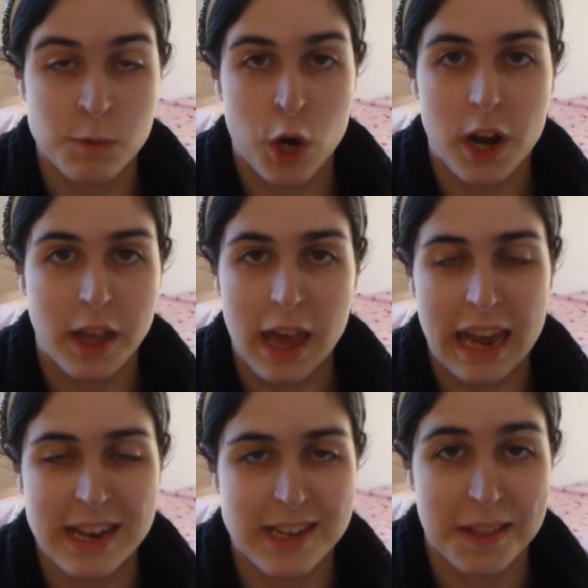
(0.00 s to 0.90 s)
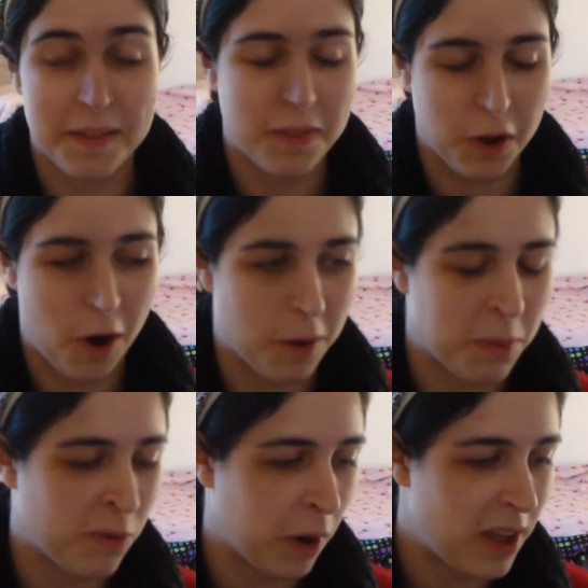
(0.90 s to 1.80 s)
I'm trying to get into the card
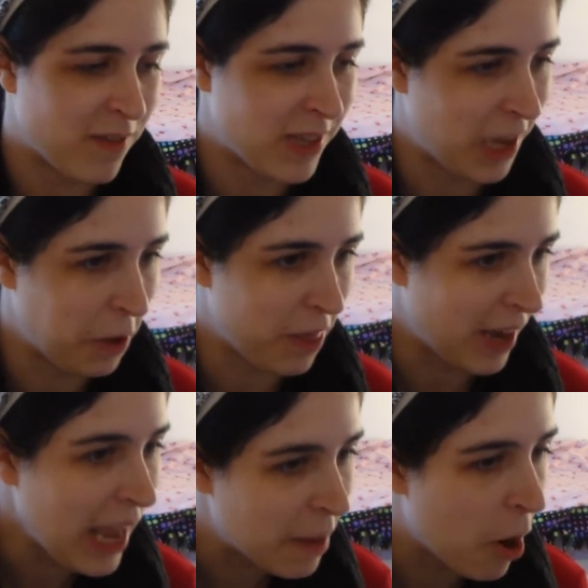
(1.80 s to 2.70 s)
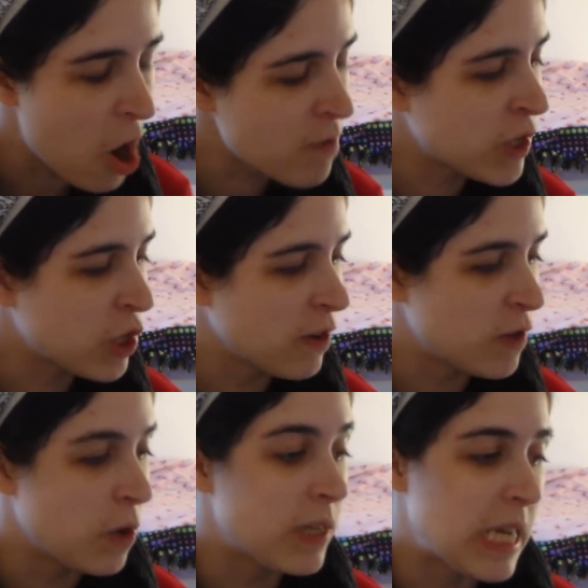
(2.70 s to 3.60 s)
before I even tell you the name. Harvester of
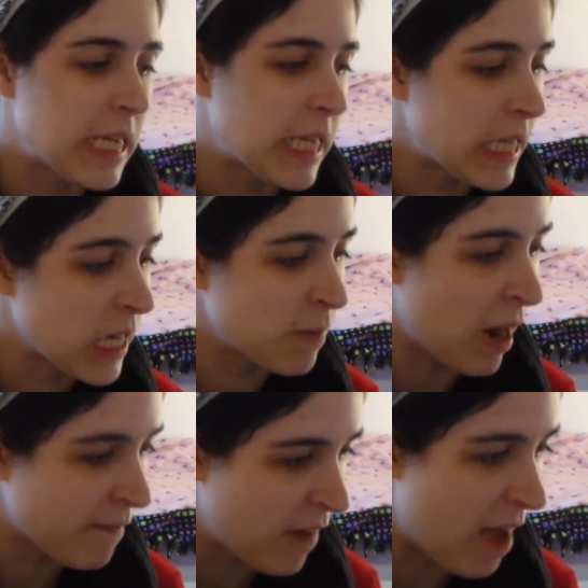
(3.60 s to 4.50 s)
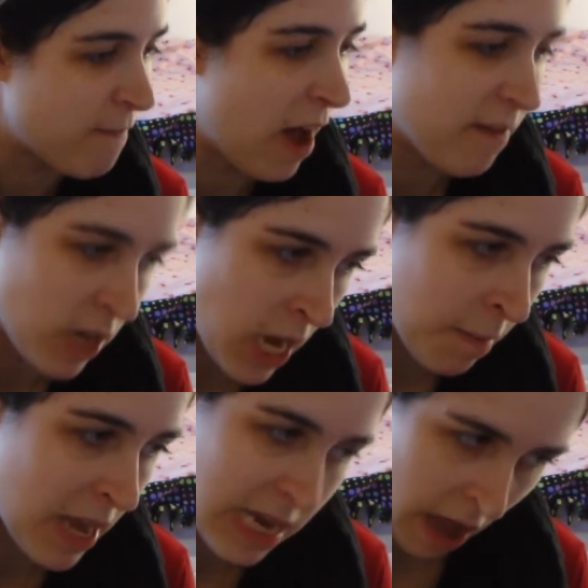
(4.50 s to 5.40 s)
Souls, it's a 6-mana 5/5
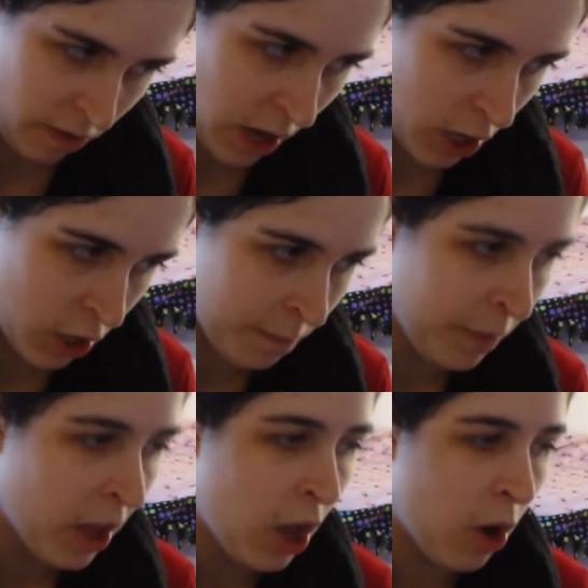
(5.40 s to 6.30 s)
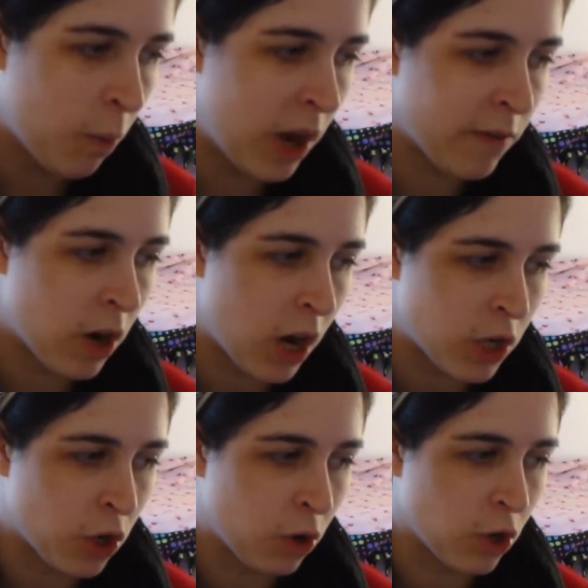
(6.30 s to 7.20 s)
demon death touch. Whenever a
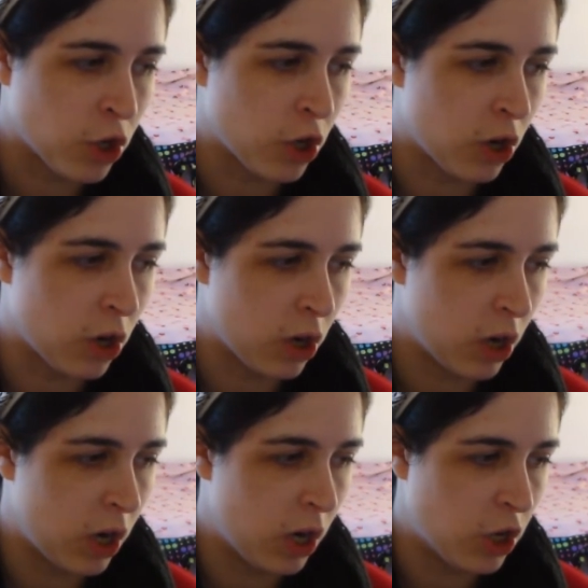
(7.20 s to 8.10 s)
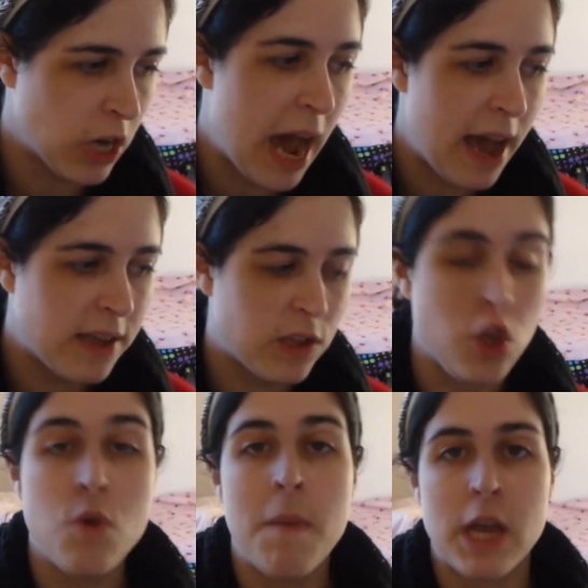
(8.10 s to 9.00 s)
non-token creature dies,
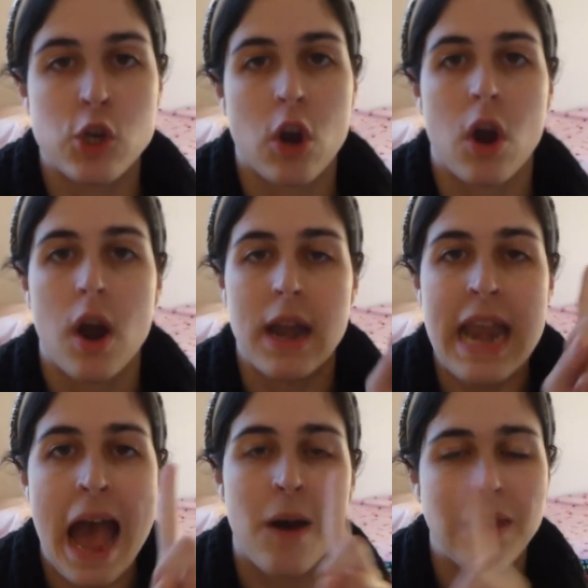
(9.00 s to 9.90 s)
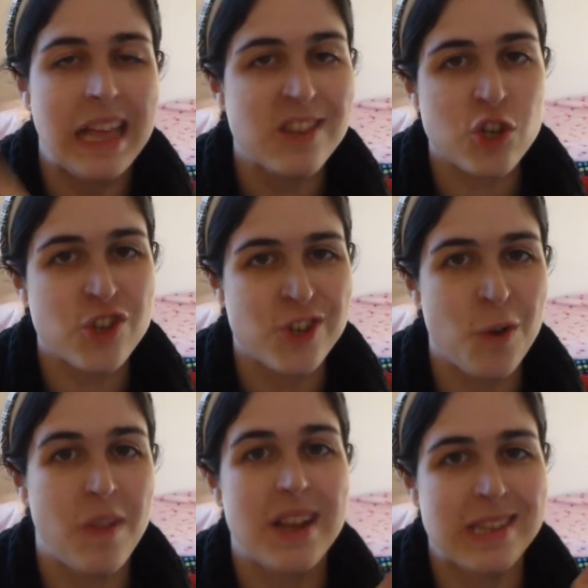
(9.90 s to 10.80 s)
you may draw a card. Now, let's just
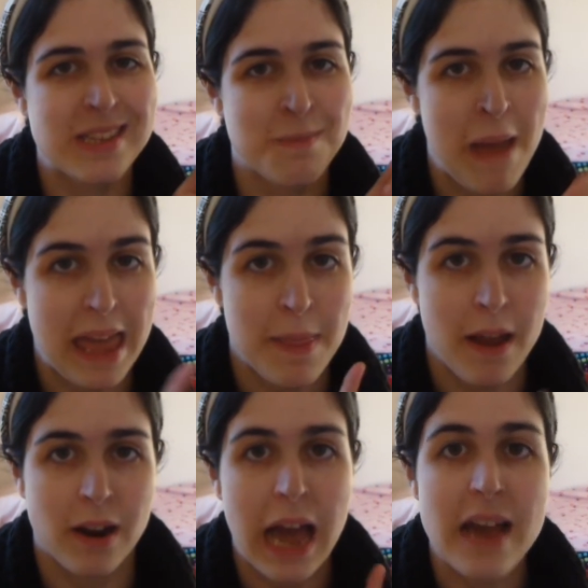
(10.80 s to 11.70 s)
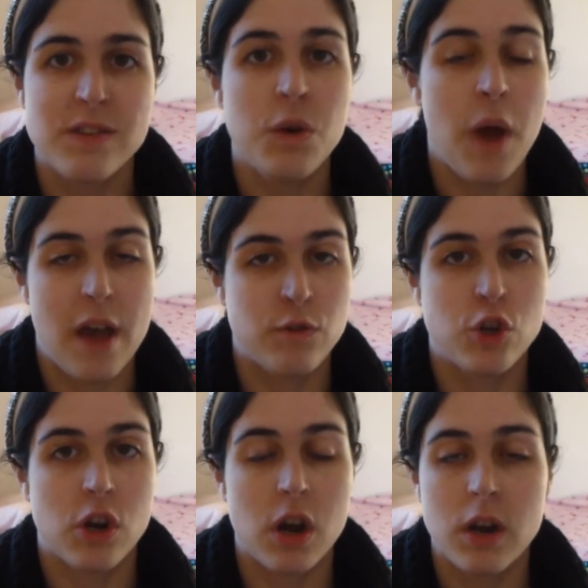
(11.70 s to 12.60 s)
note that it says may in there. Guys, you don't have to
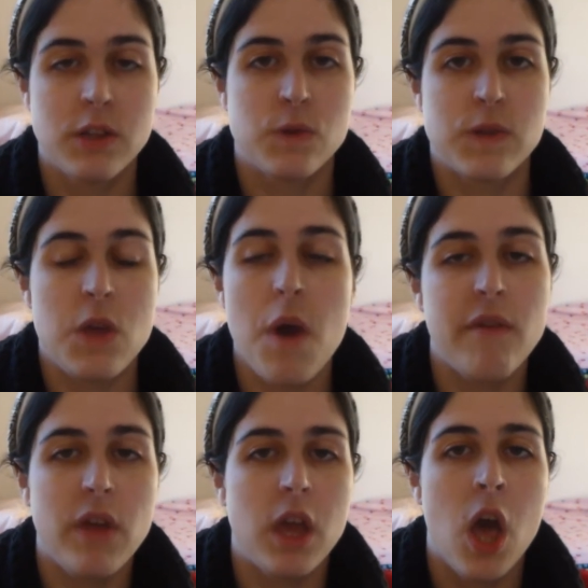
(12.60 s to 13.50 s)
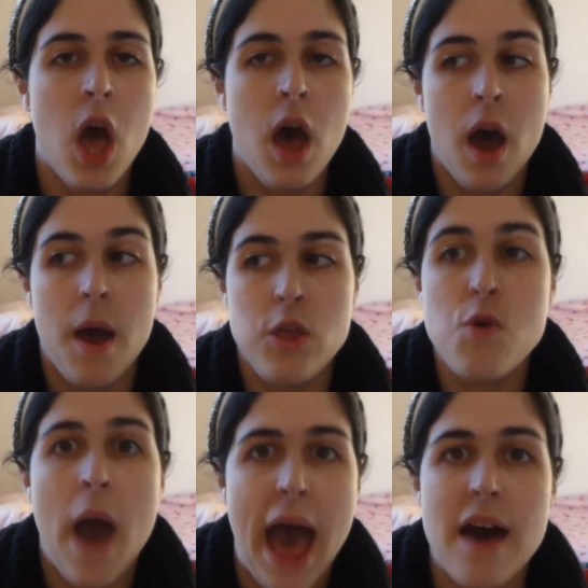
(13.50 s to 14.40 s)
draw cards. So say you have like,
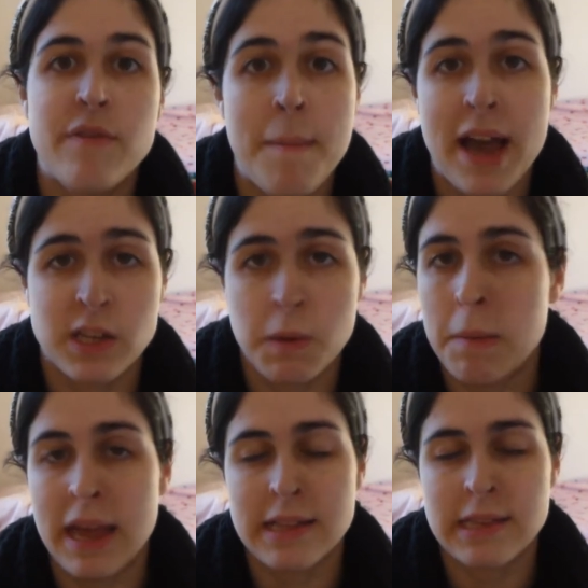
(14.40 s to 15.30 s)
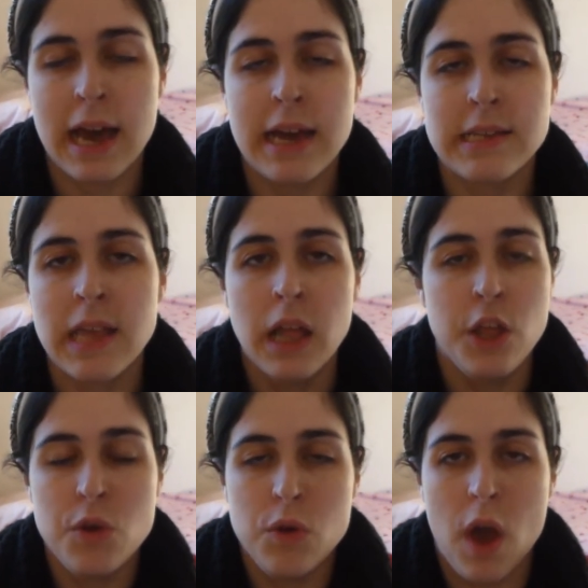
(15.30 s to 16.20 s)
you have a maximum hand size,
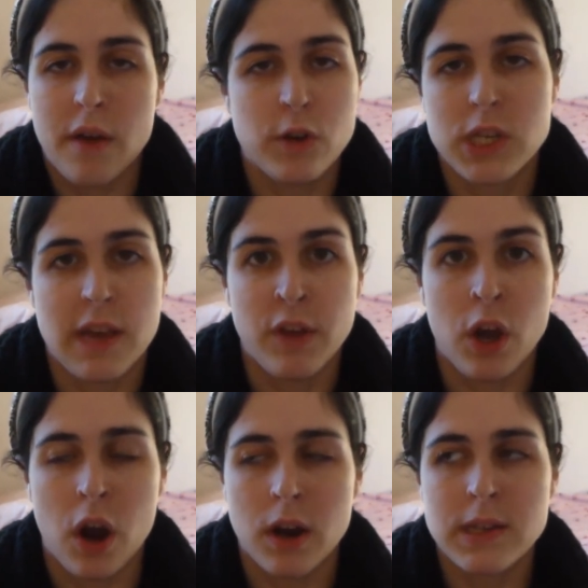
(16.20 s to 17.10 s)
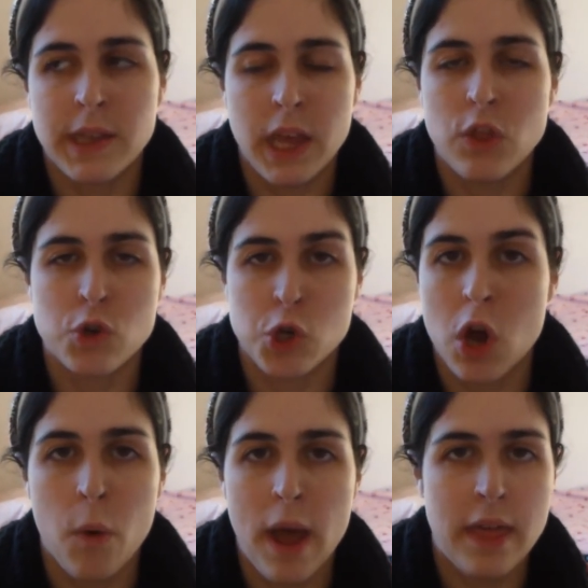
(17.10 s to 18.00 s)
you have your 7 cards, and like there's
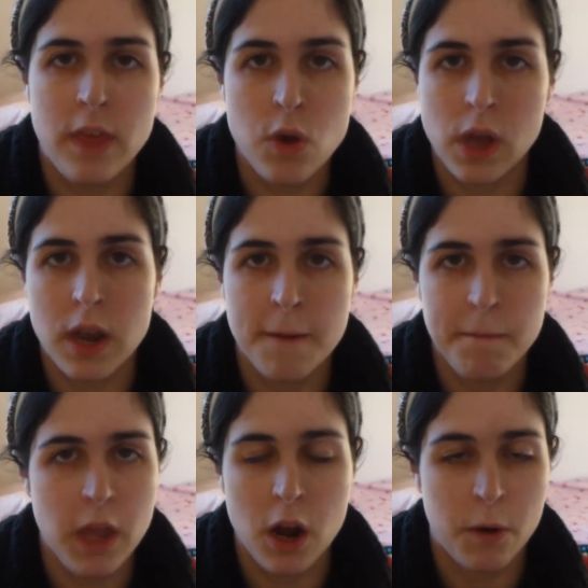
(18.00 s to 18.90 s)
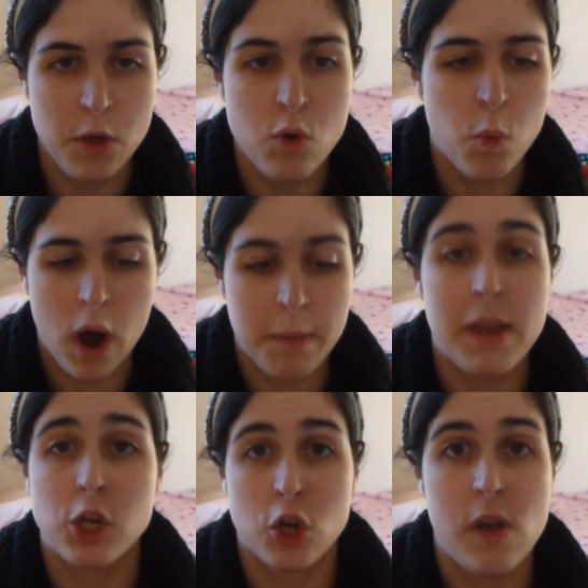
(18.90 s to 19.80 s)
no way that you can, you know, you want to
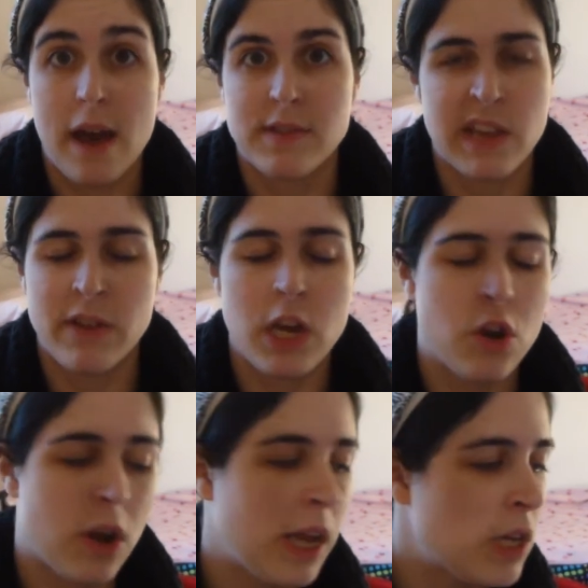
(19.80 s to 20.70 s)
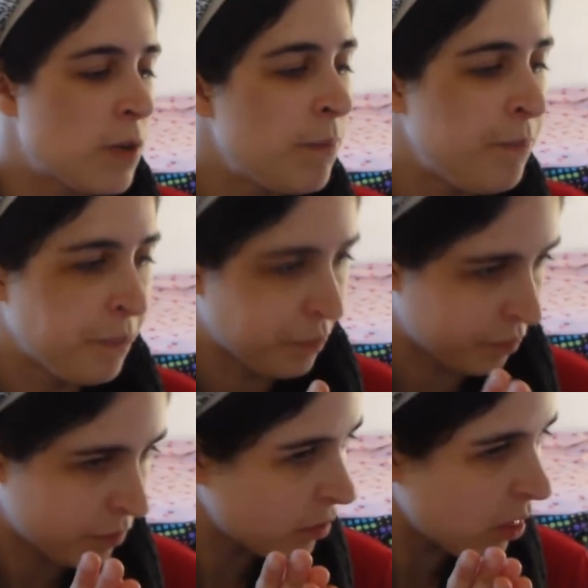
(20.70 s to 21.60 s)
make sure you have 7 in your hand
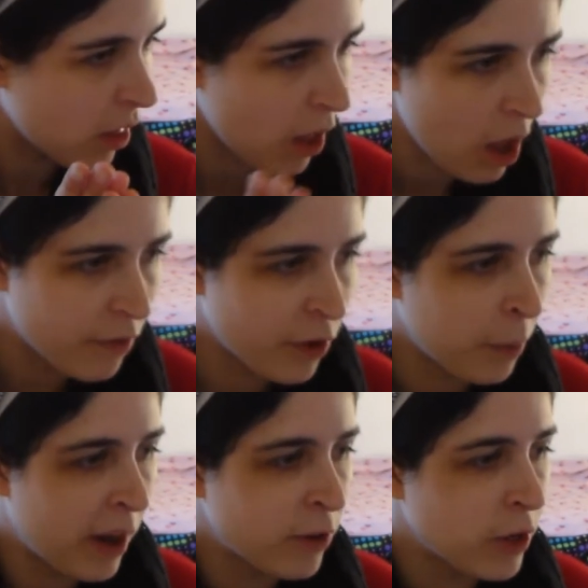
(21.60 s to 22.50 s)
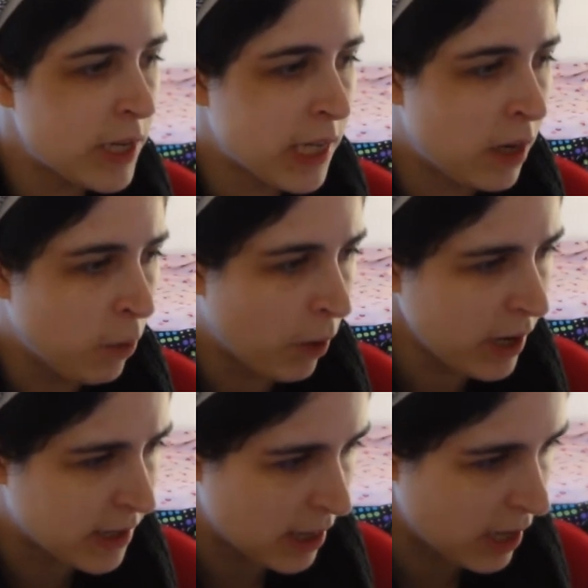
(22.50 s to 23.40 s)
for whatever reason. What
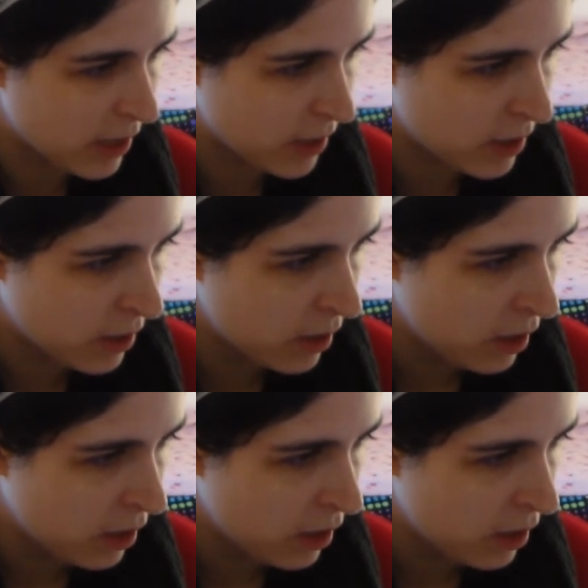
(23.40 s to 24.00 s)
is this?